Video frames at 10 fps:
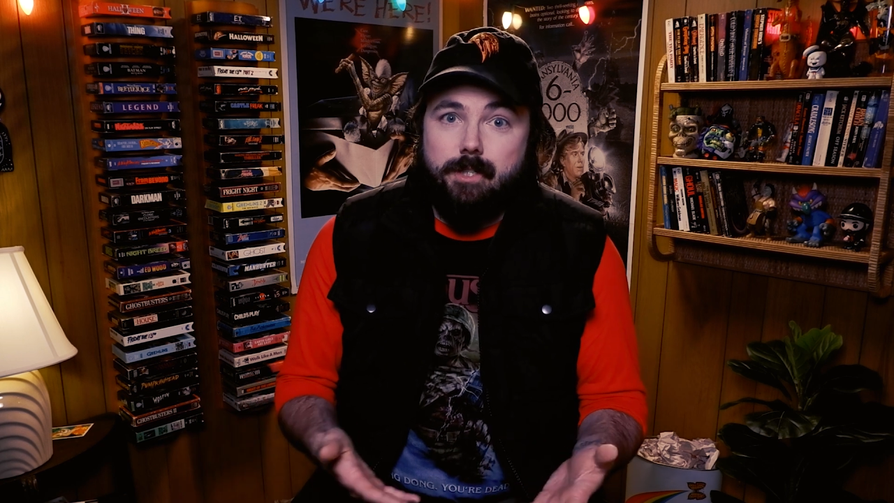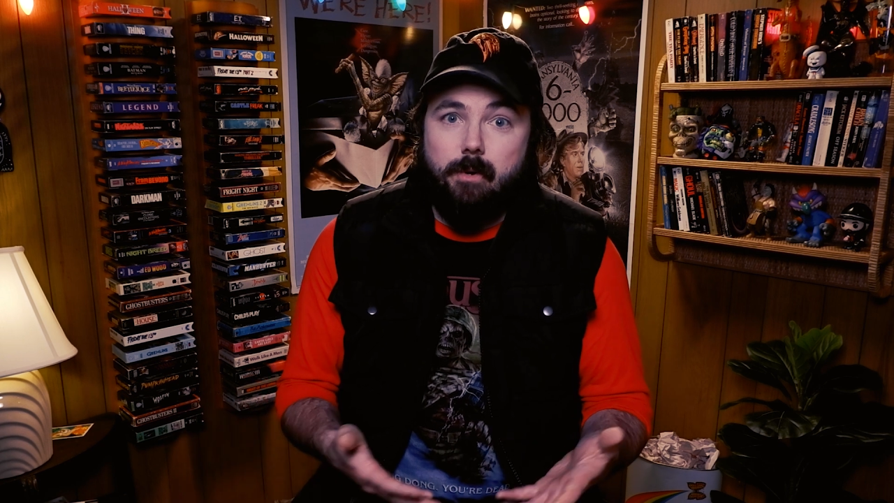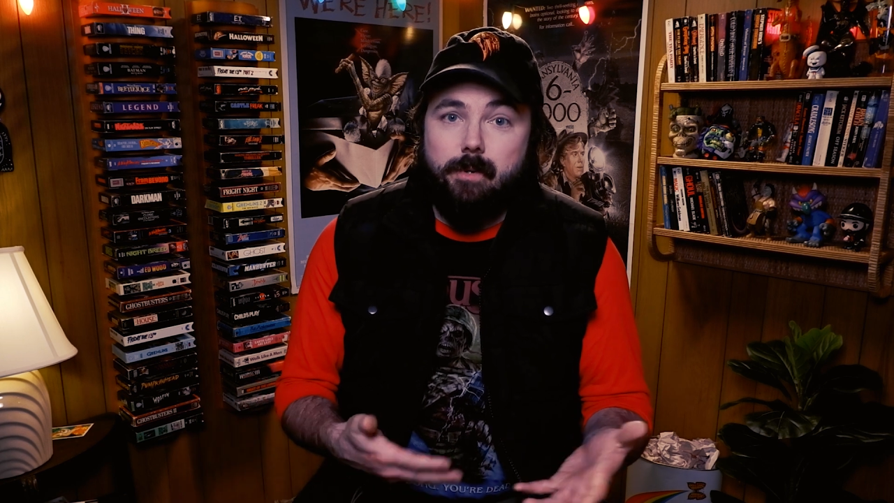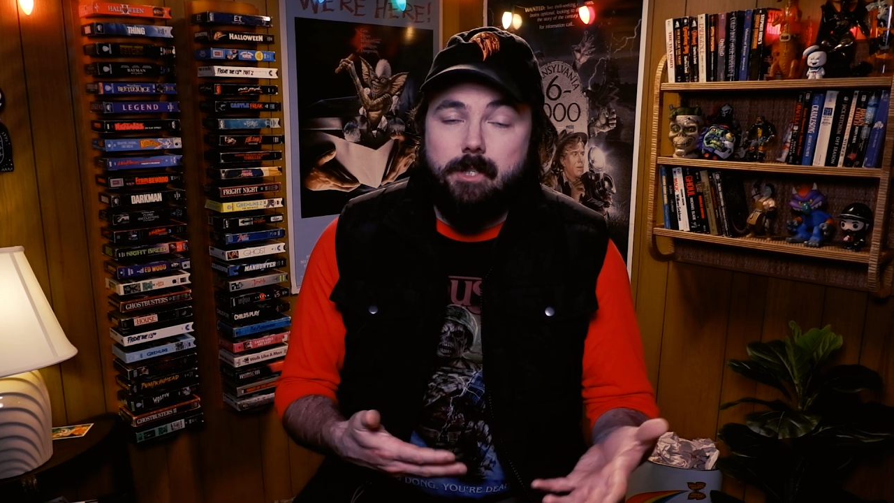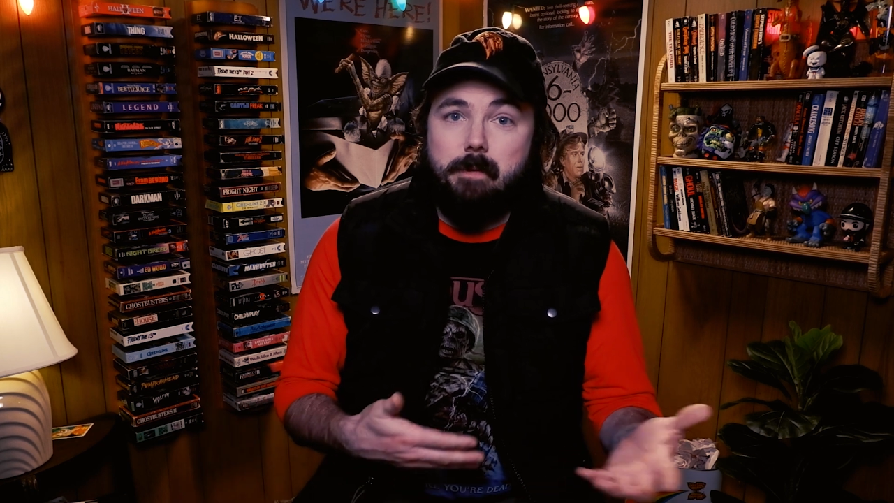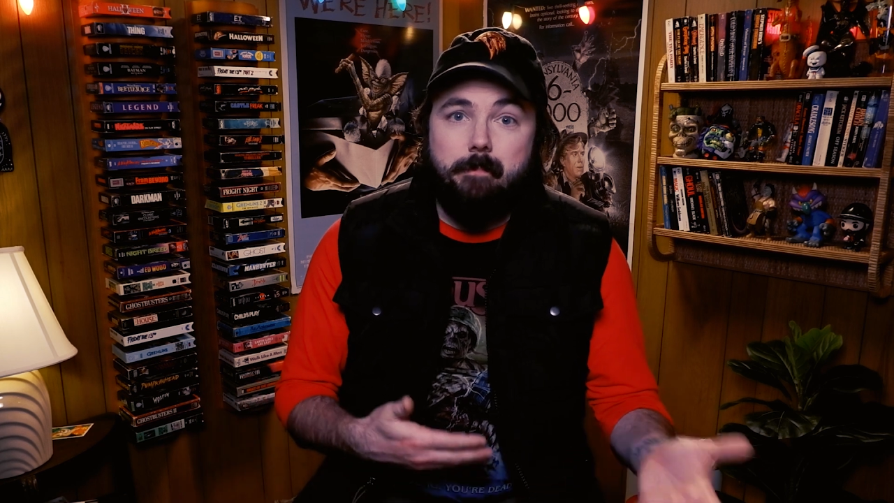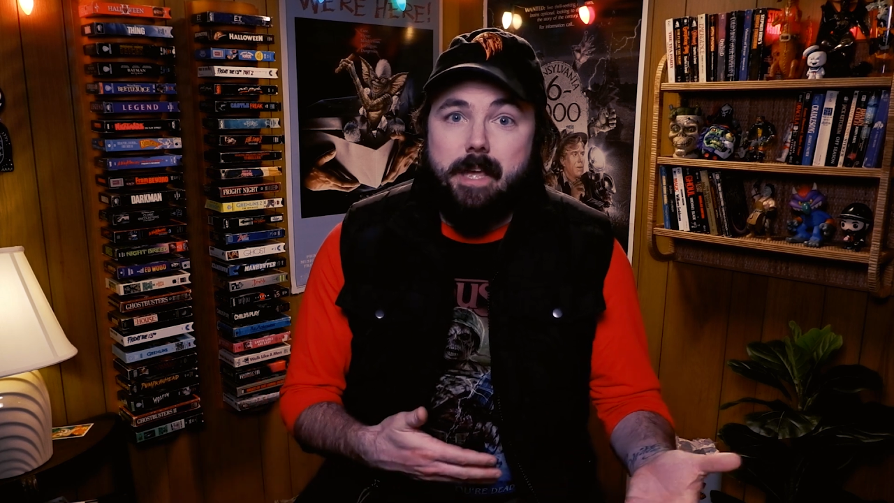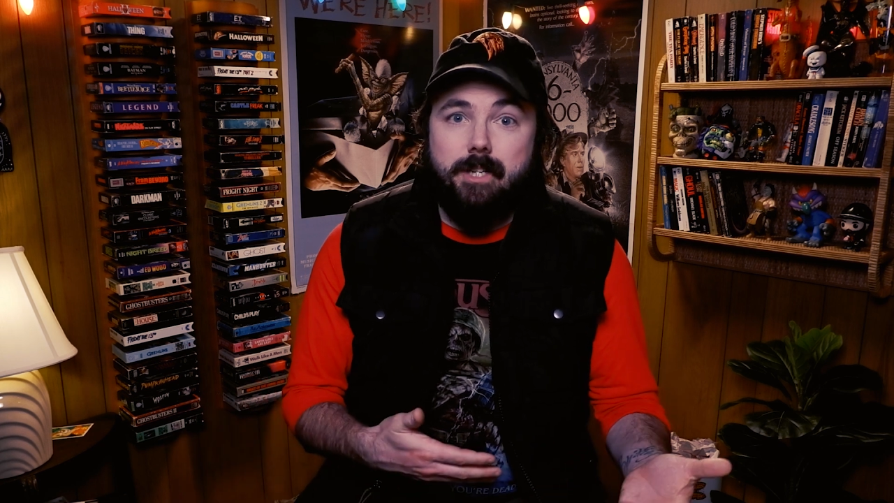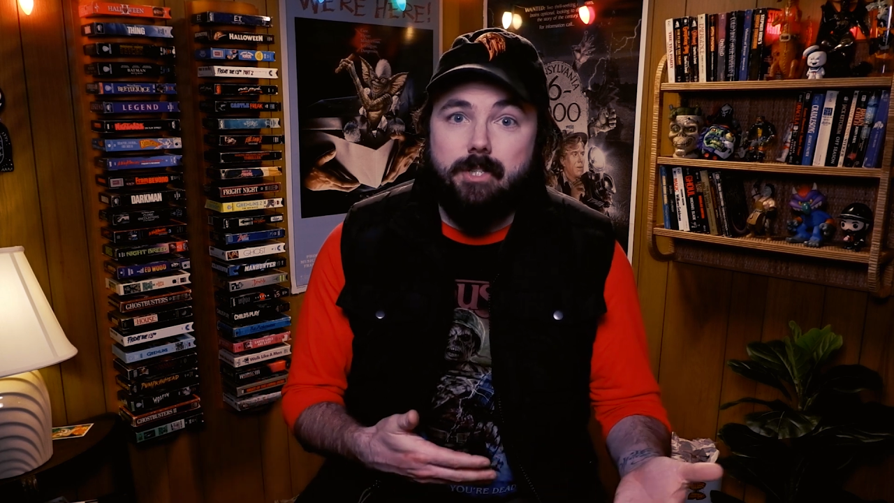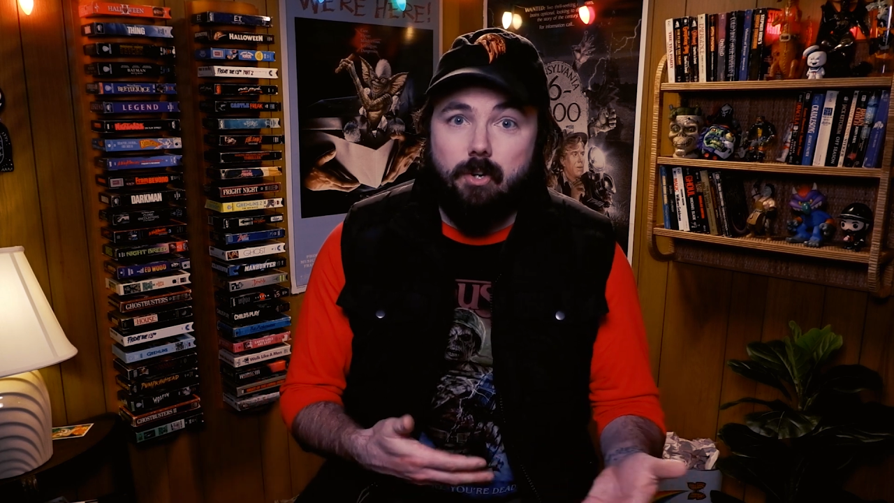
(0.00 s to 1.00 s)
going to be
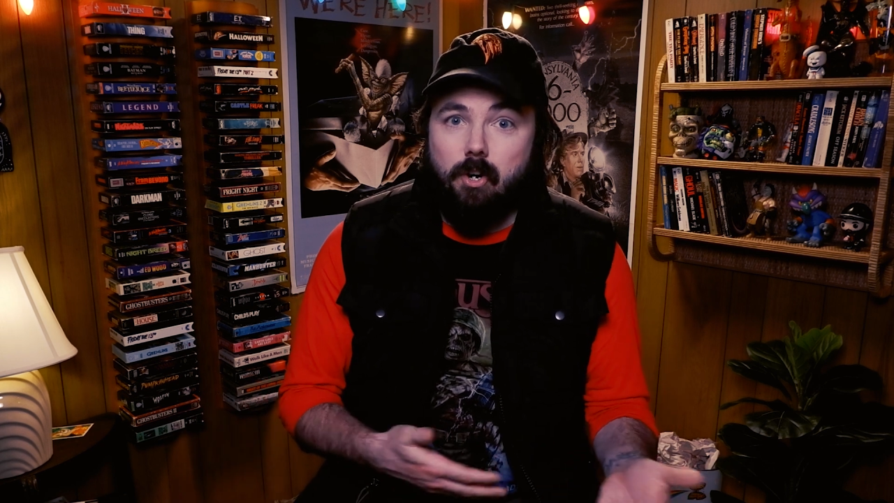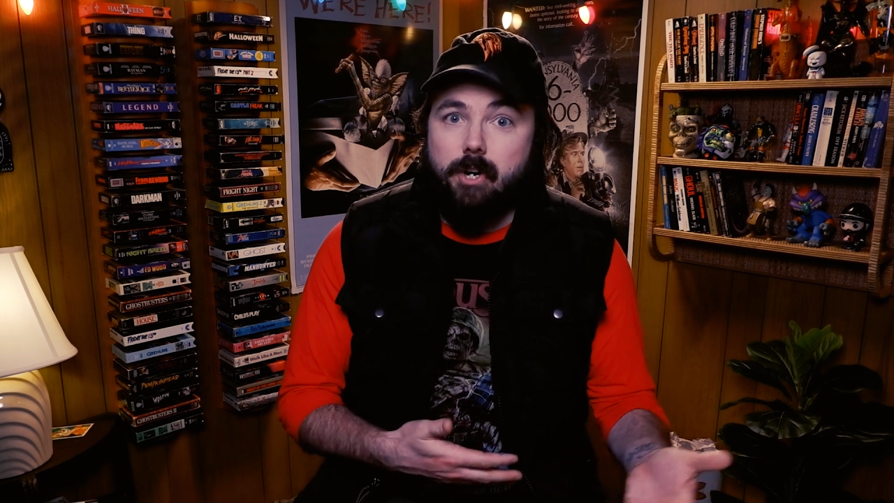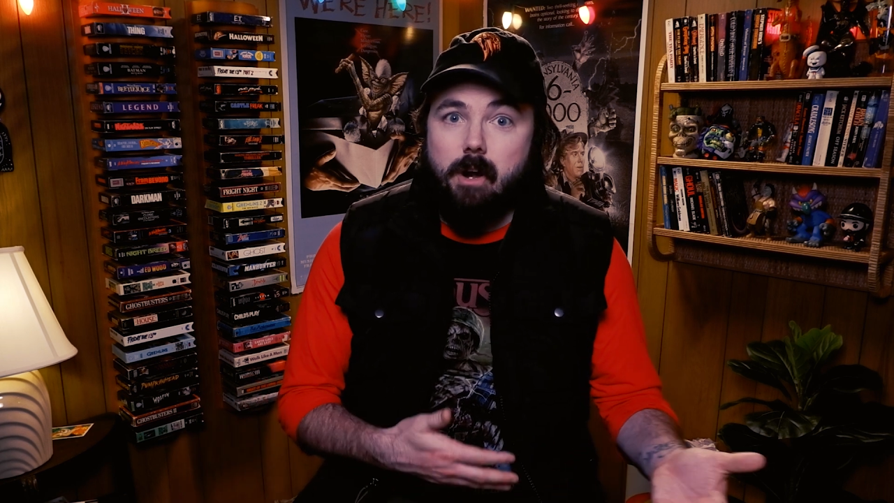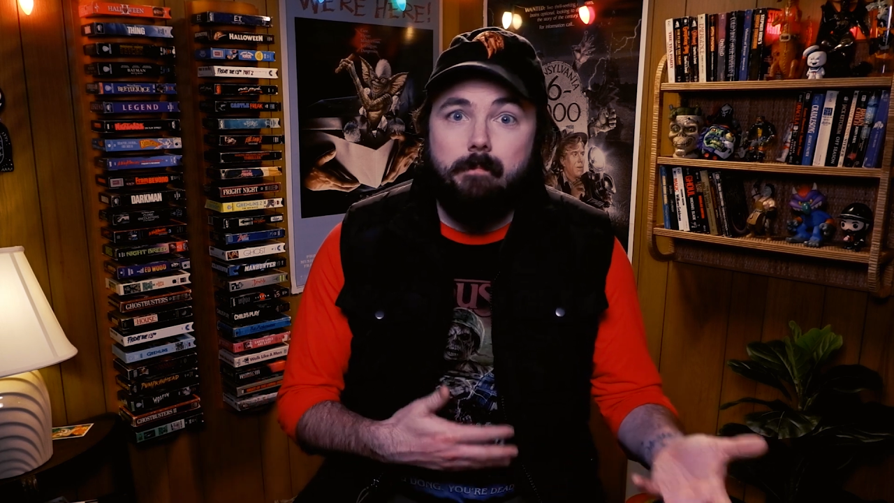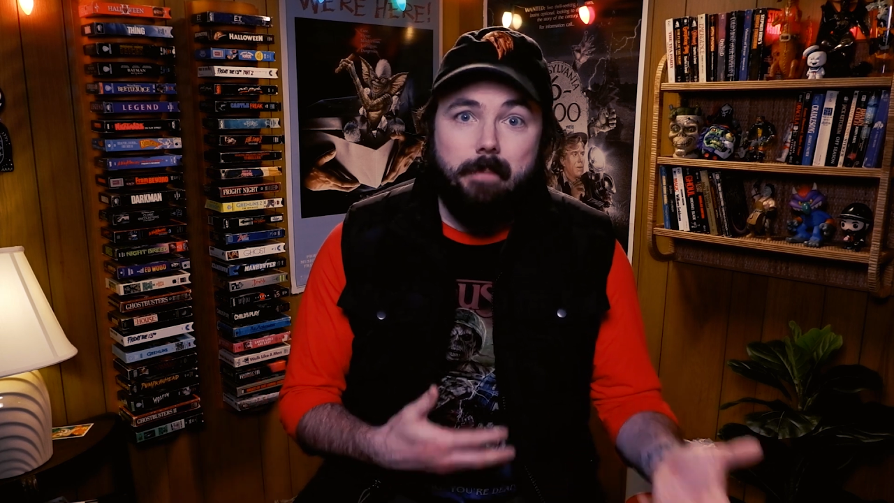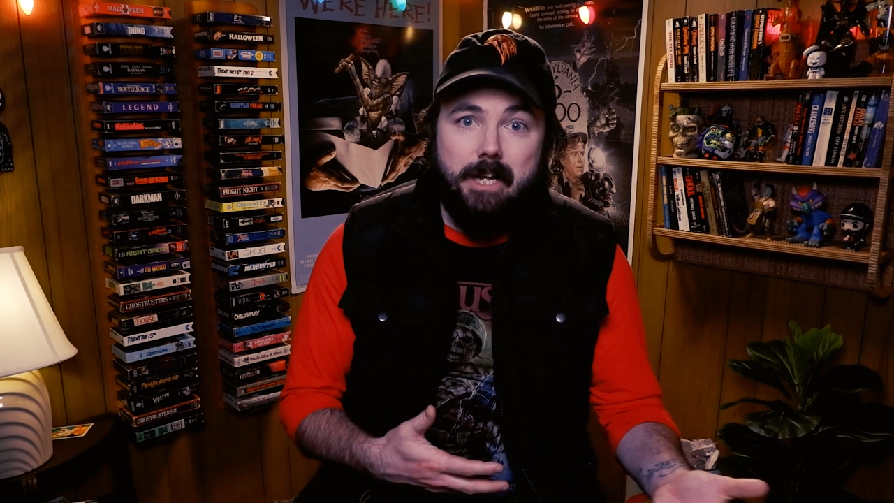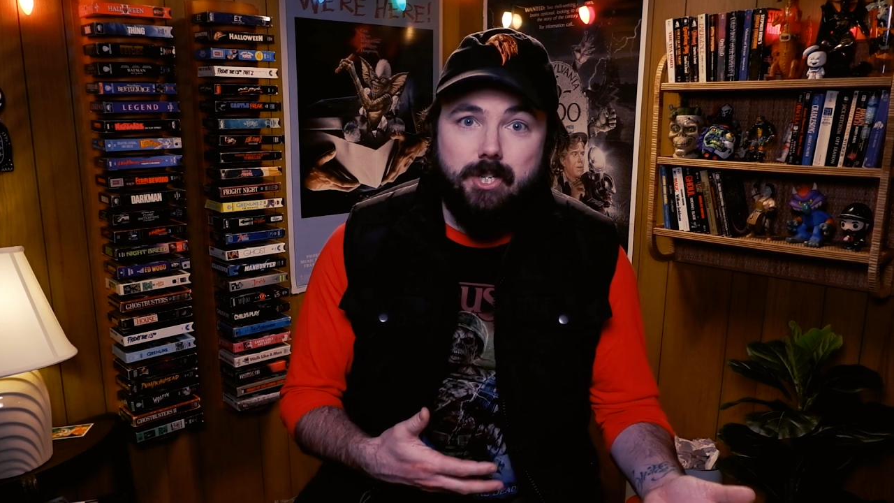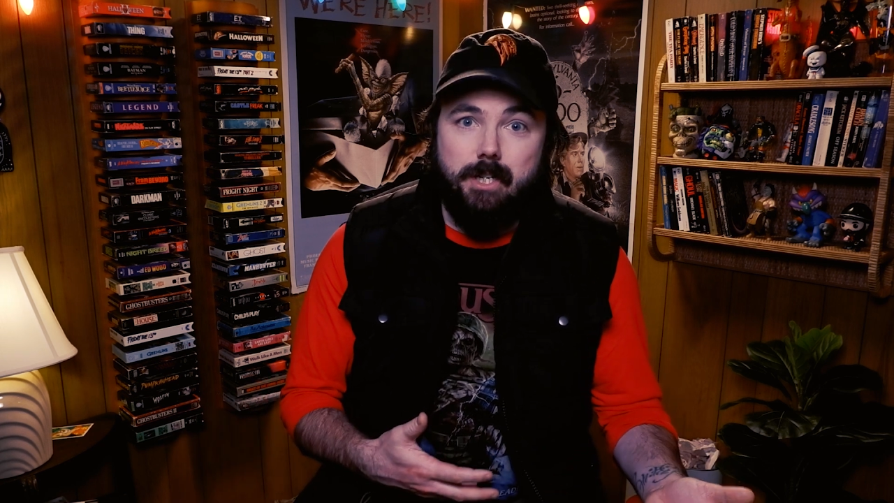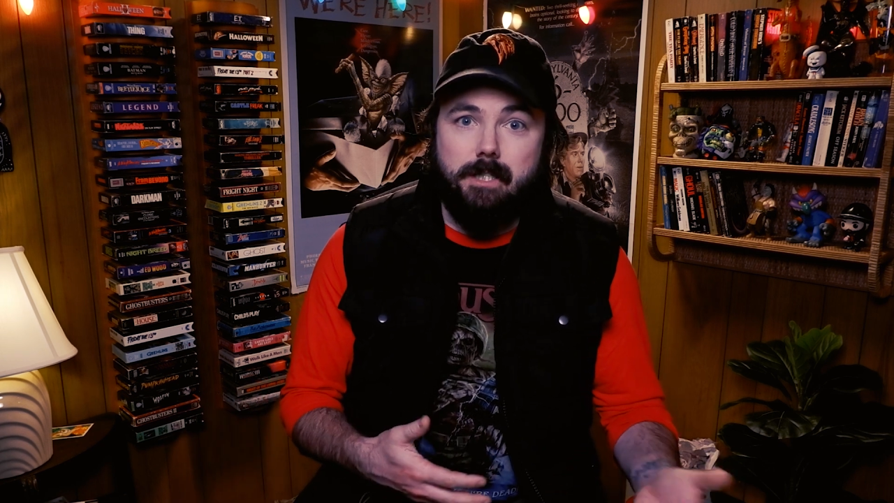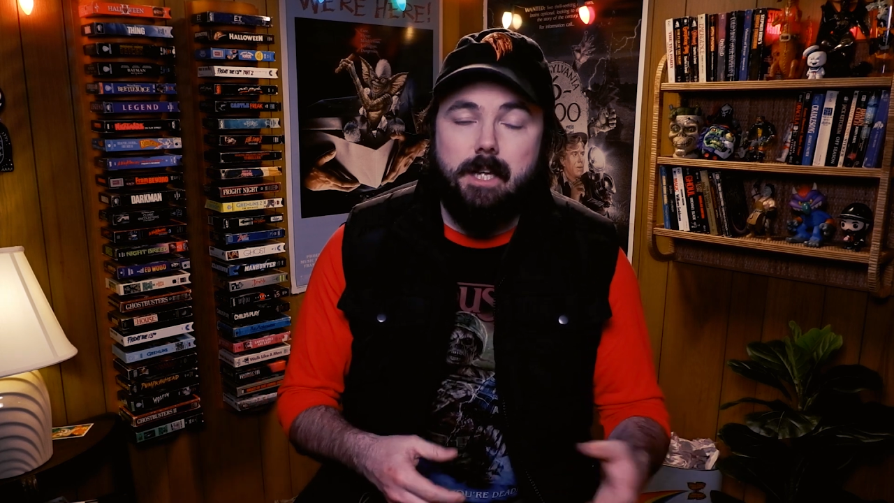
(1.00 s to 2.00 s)
based on our
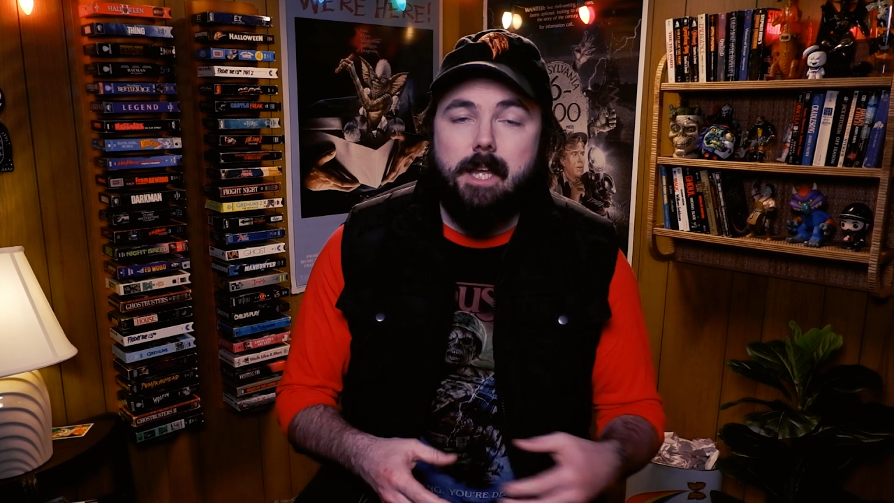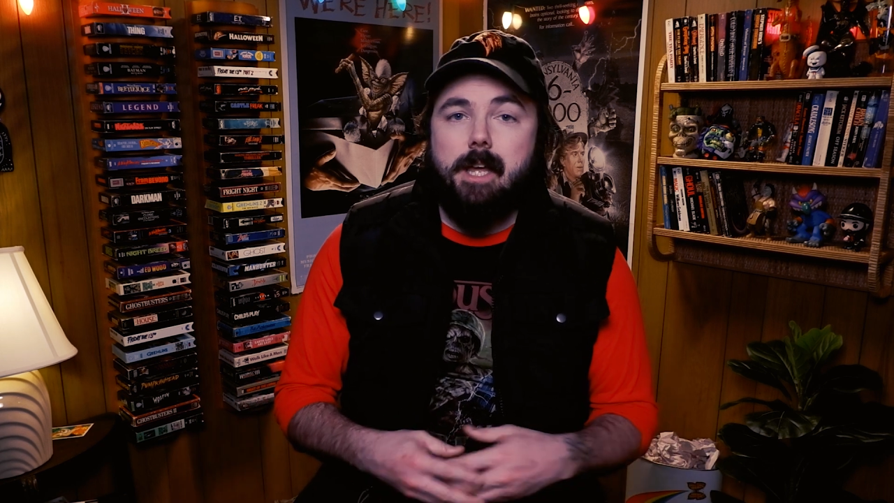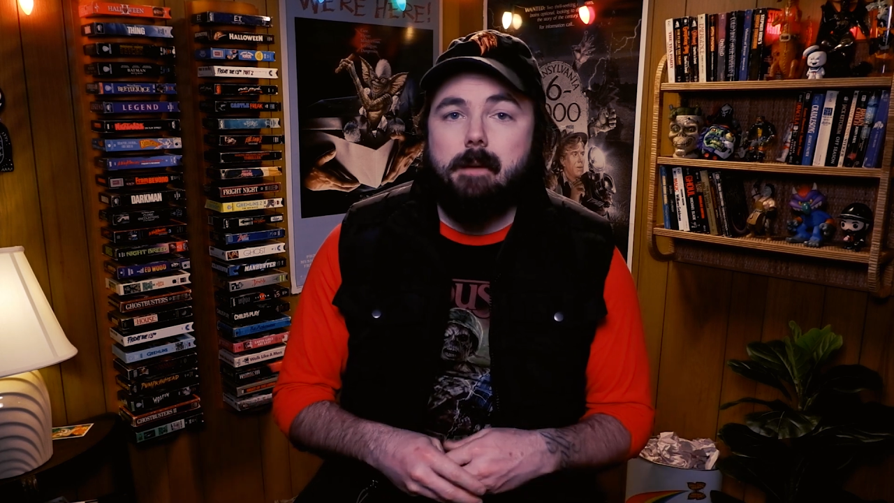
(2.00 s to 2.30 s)
budget.